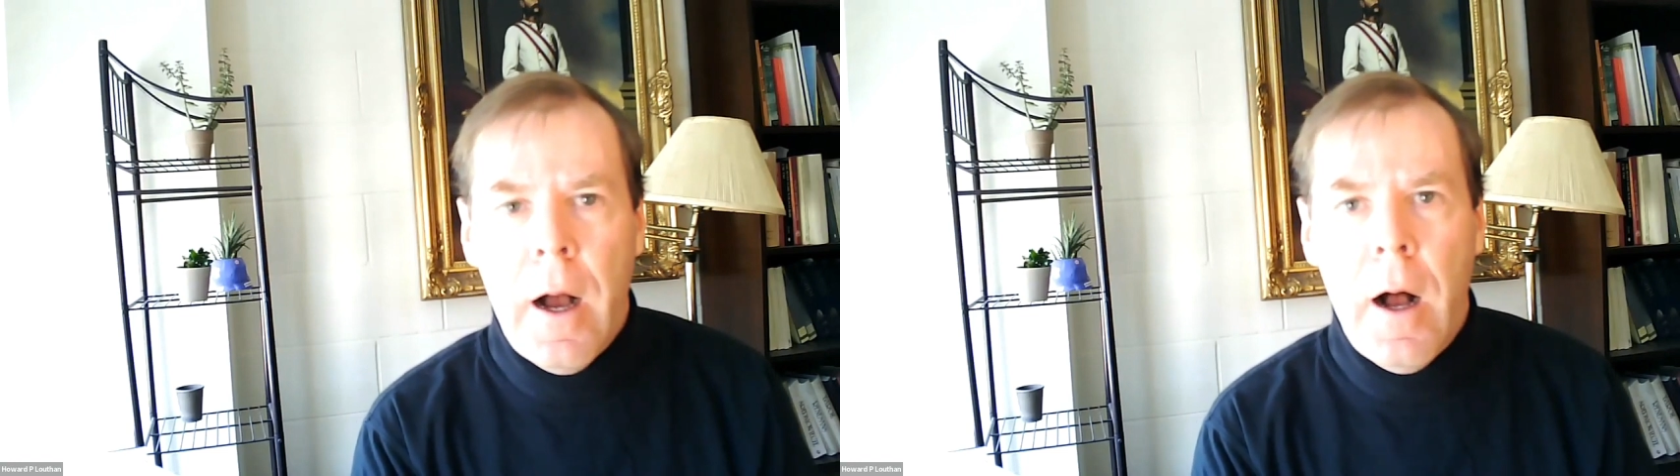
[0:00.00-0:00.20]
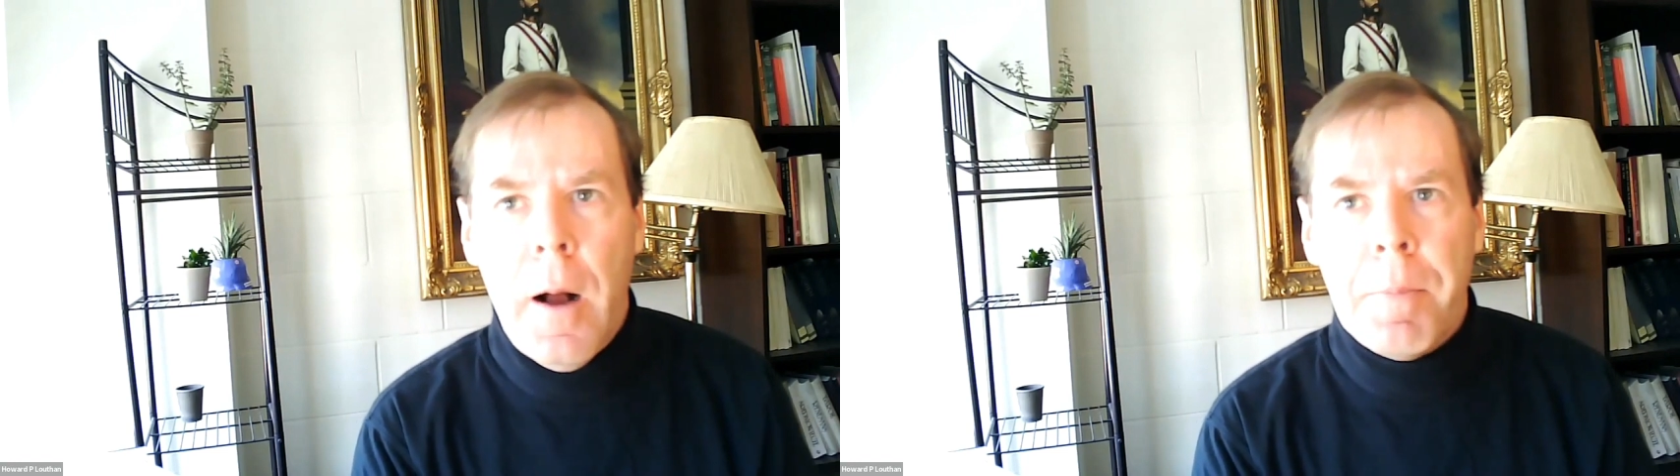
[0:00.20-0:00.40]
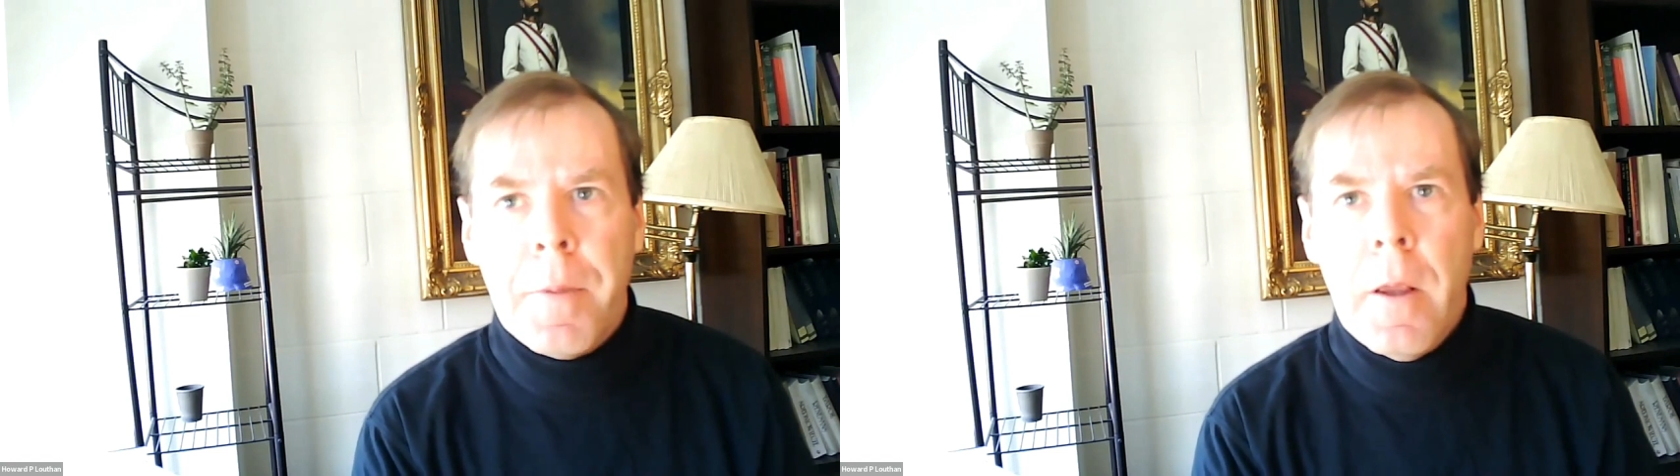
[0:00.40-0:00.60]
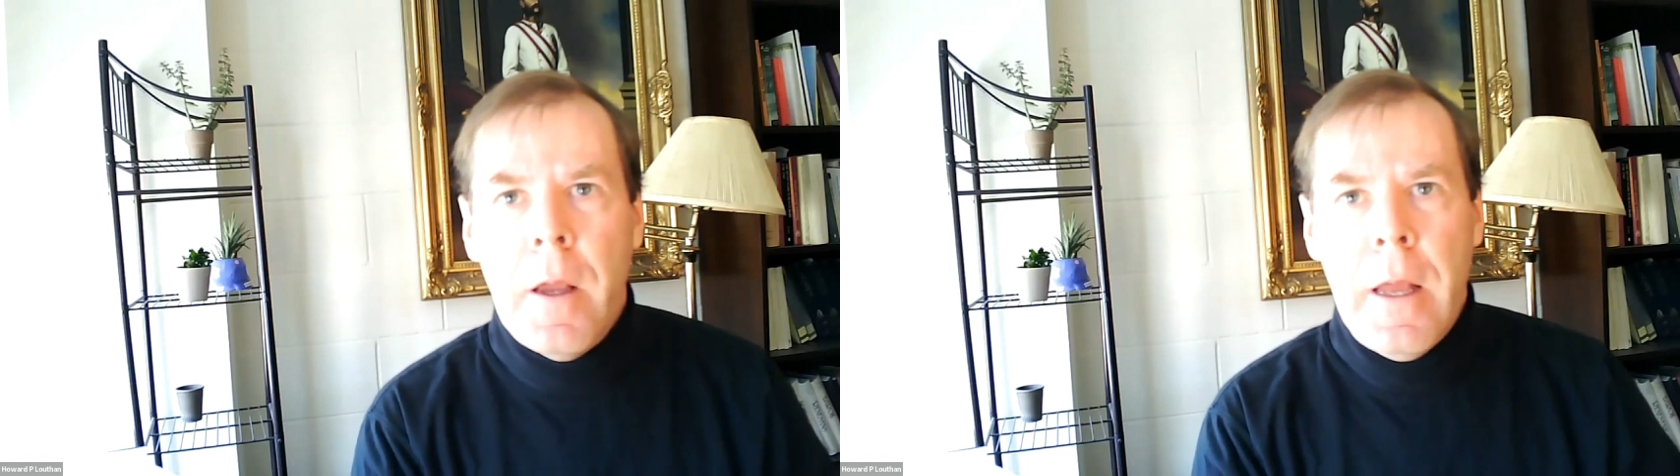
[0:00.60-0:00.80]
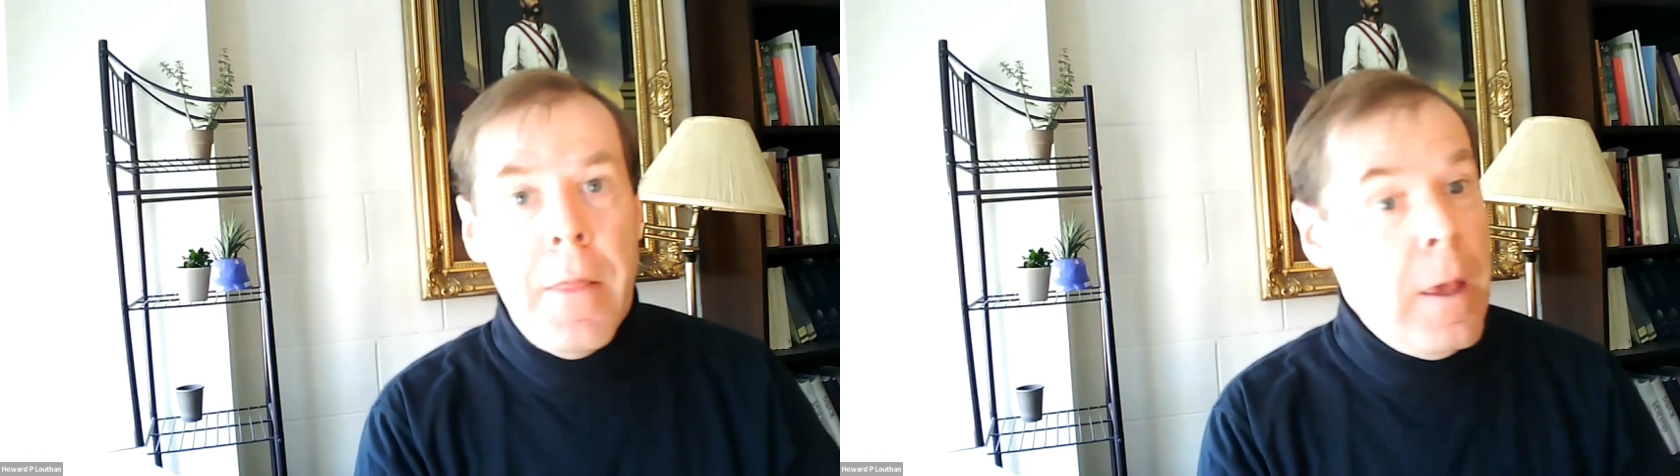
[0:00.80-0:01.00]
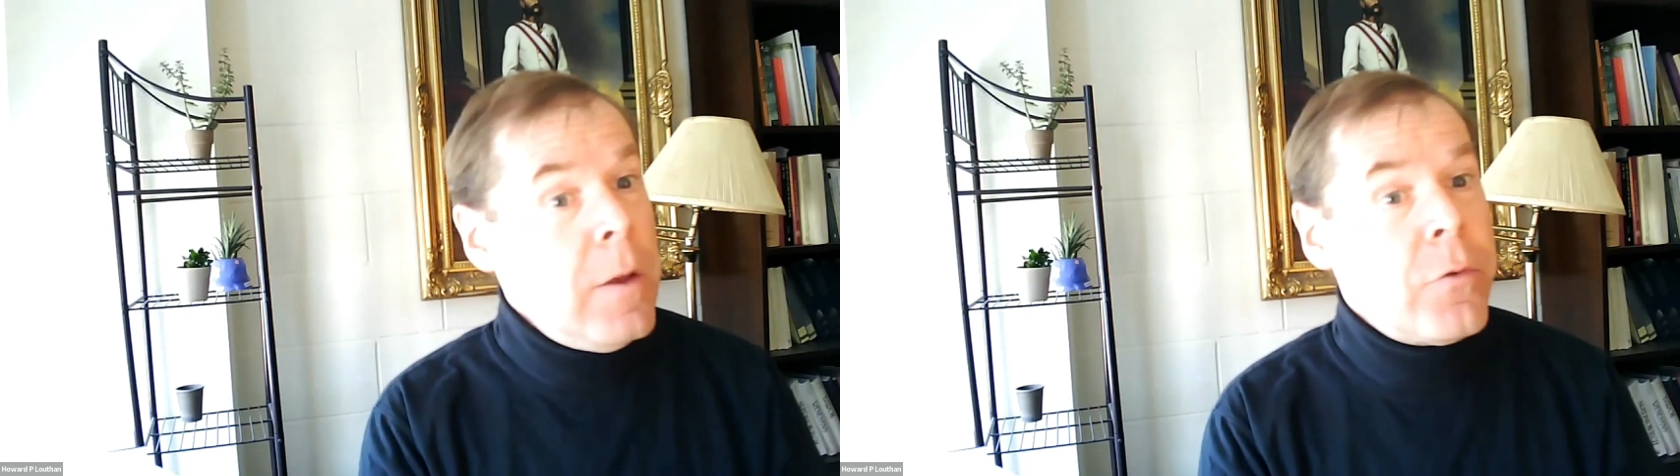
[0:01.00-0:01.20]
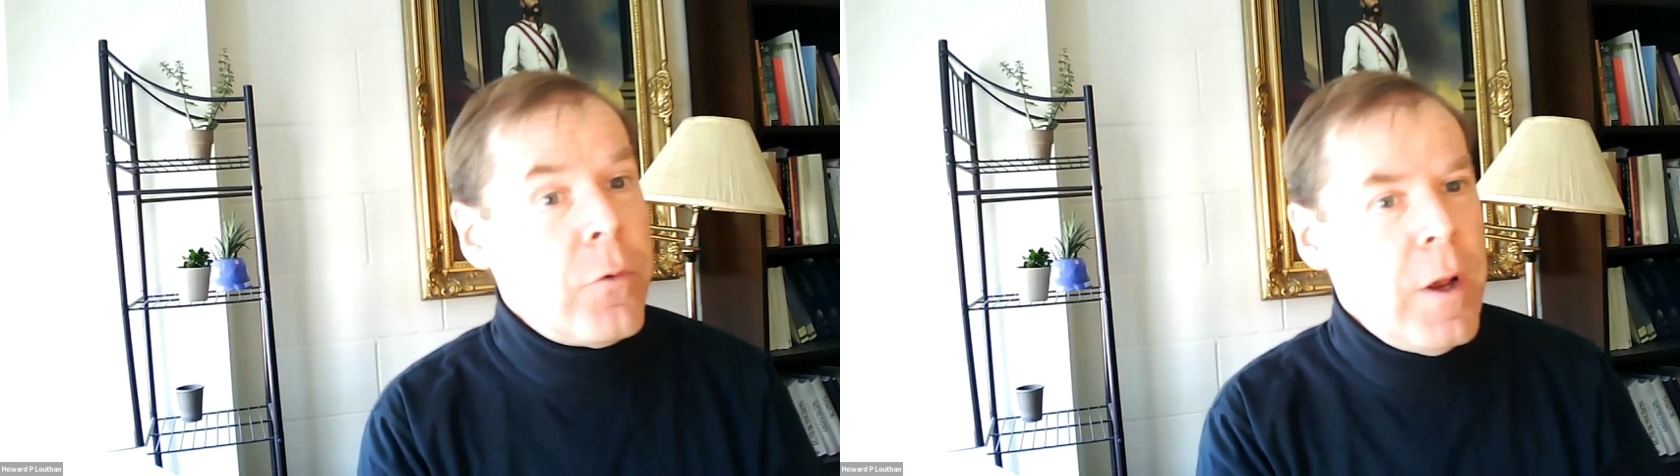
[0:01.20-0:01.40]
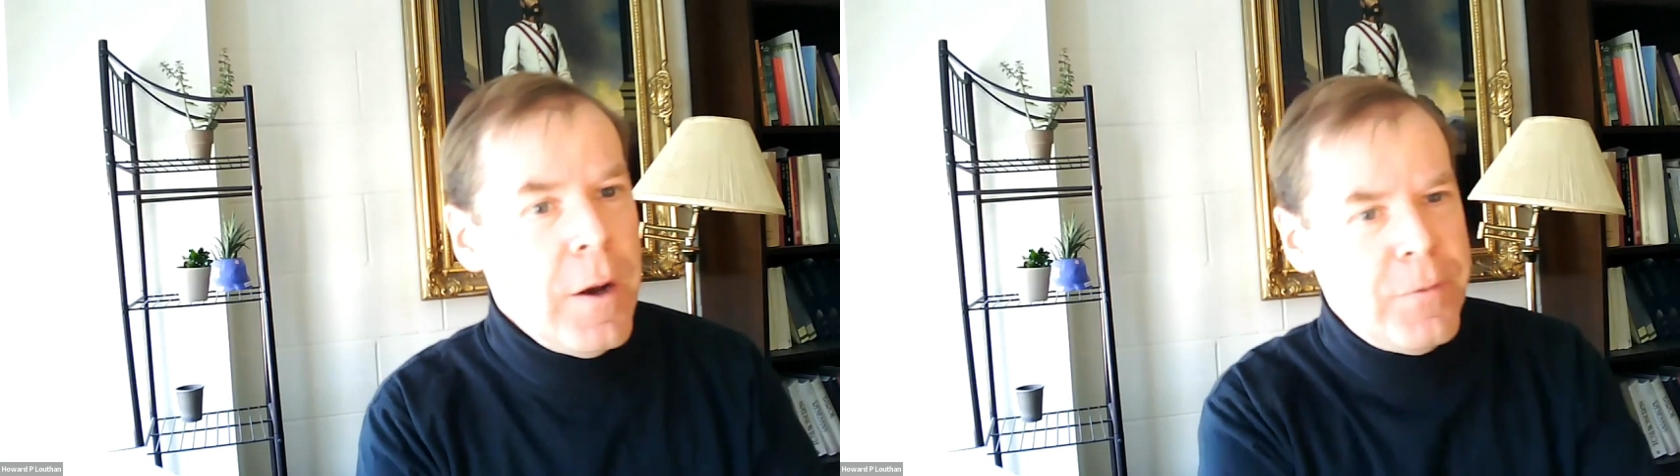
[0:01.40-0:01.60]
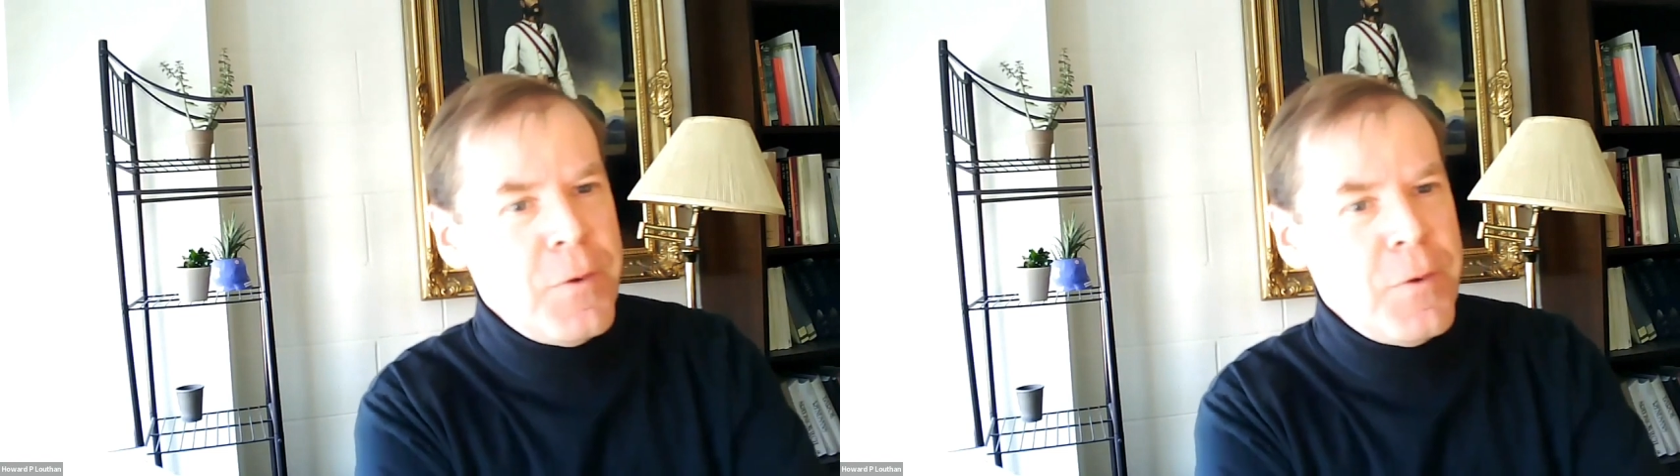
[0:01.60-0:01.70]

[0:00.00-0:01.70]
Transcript: Um, the history of